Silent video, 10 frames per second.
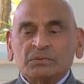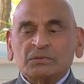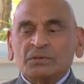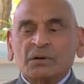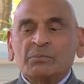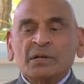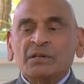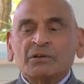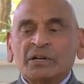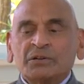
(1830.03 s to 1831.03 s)
There are
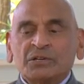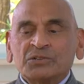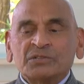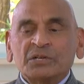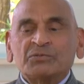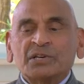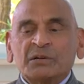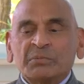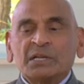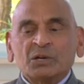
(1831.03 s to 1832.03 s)
many great teachers who have
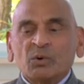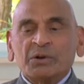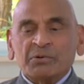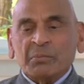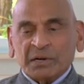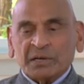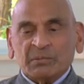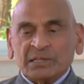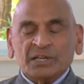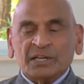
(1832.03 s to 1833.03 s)
said many quite
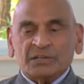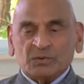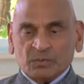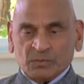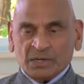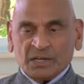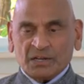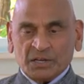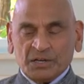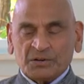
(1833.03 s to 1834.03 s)
remarkable things. One
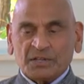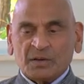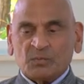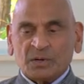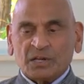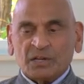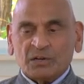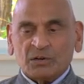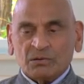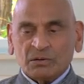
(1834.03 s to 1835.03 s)
can hear them, one
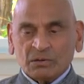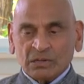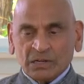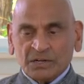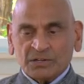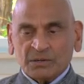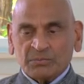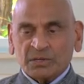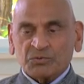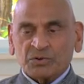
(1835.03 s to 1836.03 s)
can learn
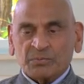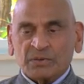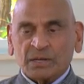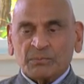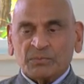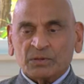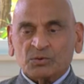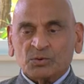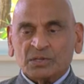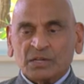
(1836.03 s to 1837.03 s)
something from them.
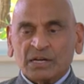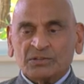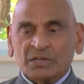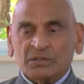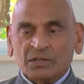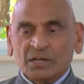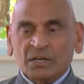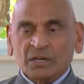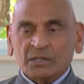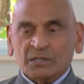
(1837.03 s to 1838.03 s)
So in that sense,
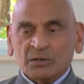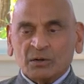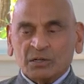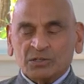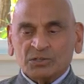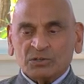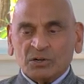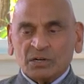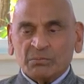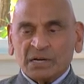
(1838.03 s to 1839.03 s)
knowledge is
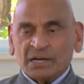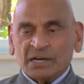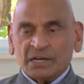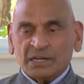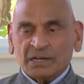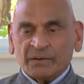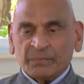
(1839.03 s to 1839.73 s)
not a bad idea.